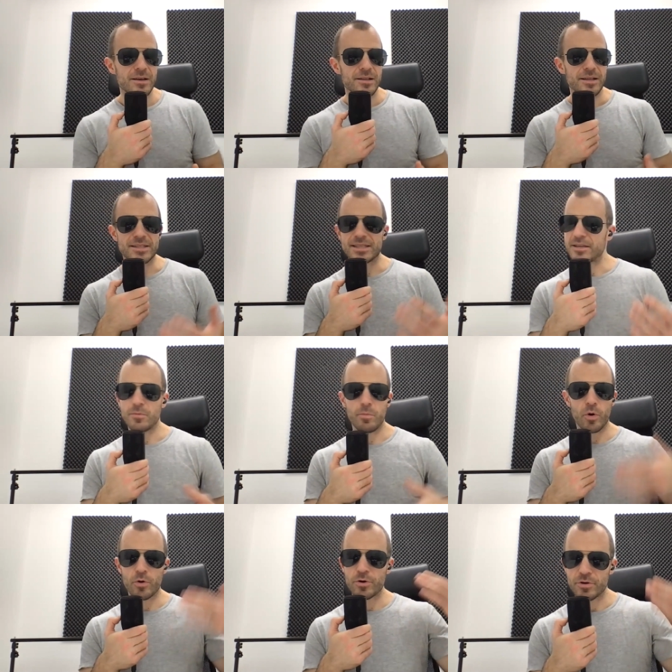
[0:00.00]
let's say the
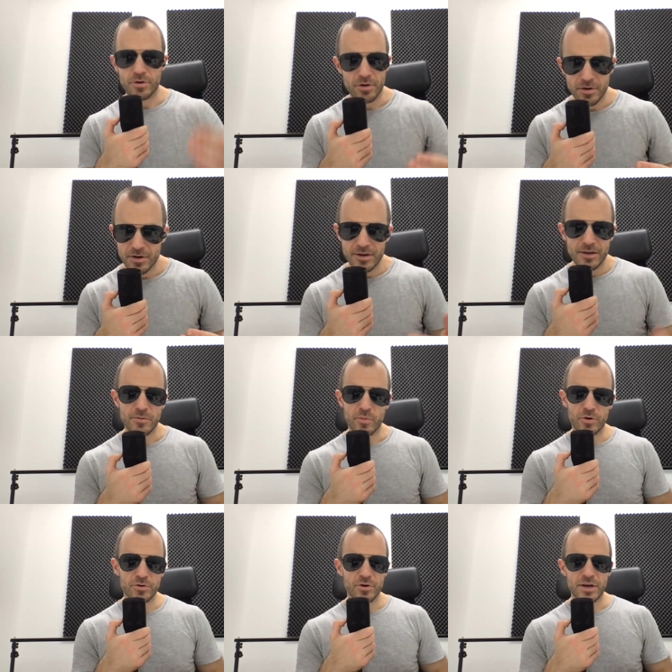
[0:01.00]
border, the
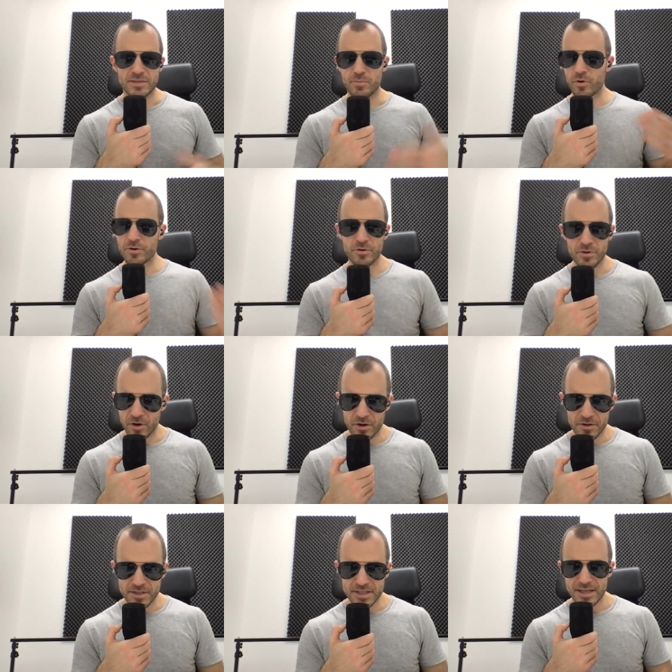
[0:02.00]
border has border
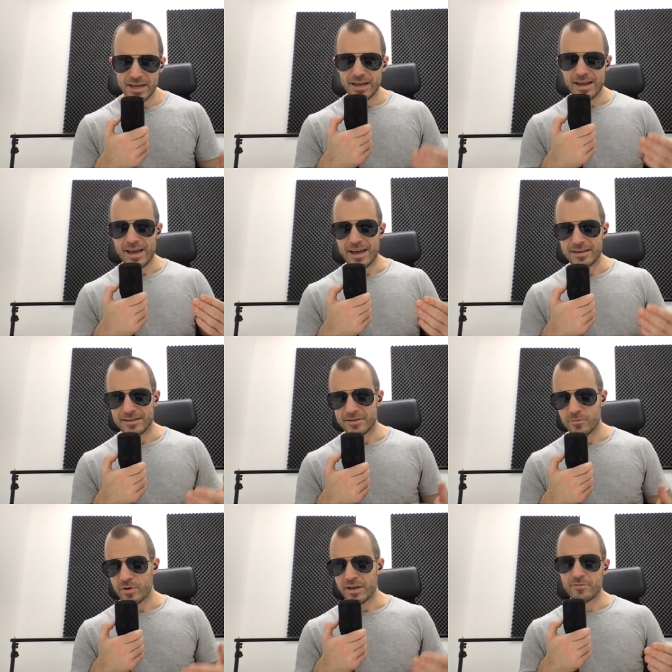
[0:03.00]
guards. And
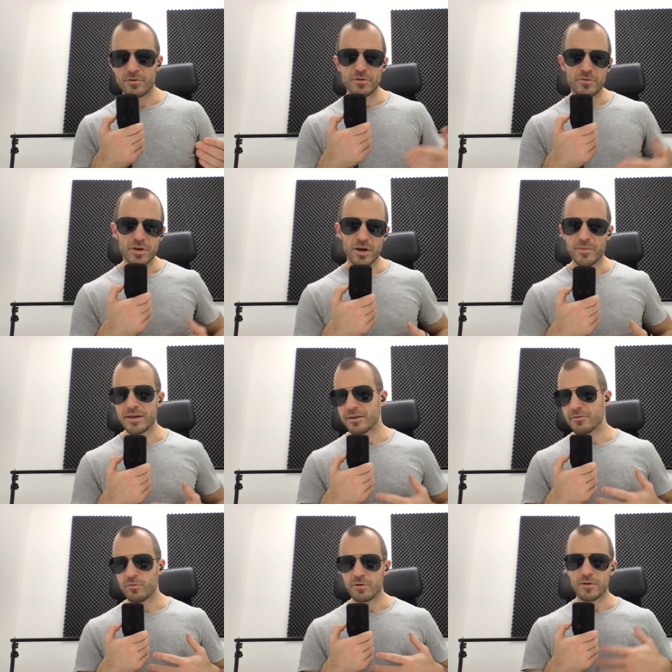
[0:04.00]
whenever you come
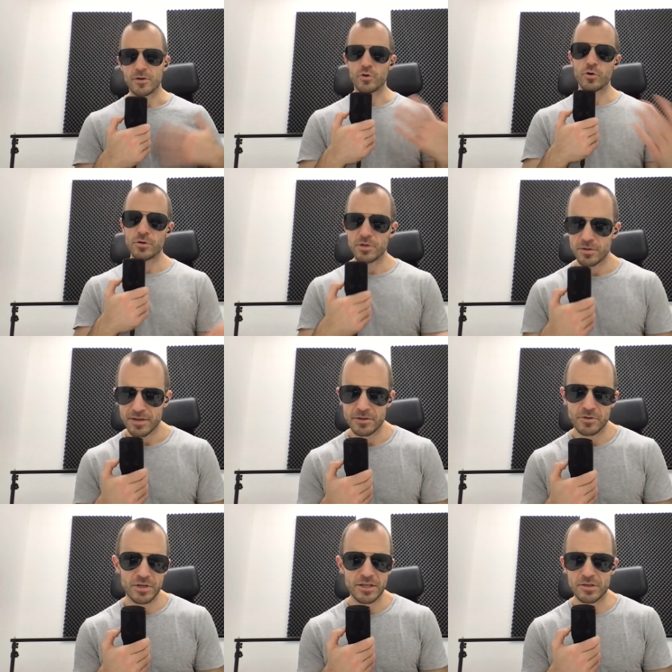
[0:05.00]
in with a good that
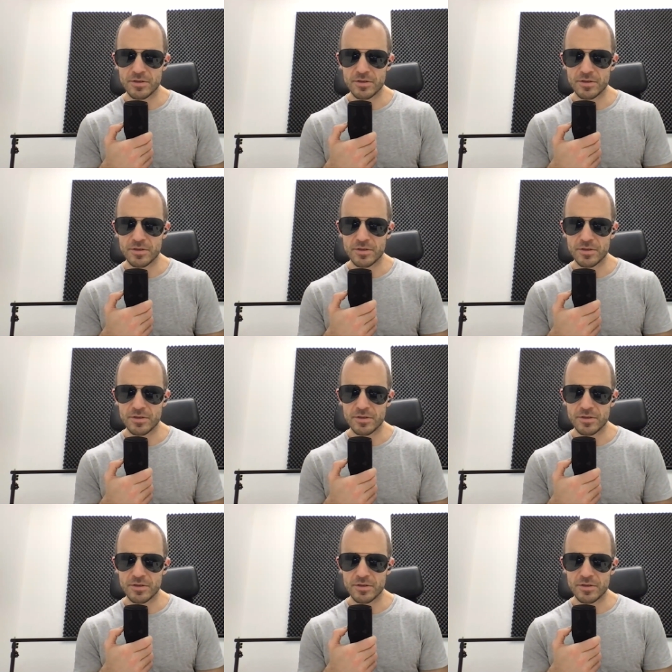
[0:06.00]
you need to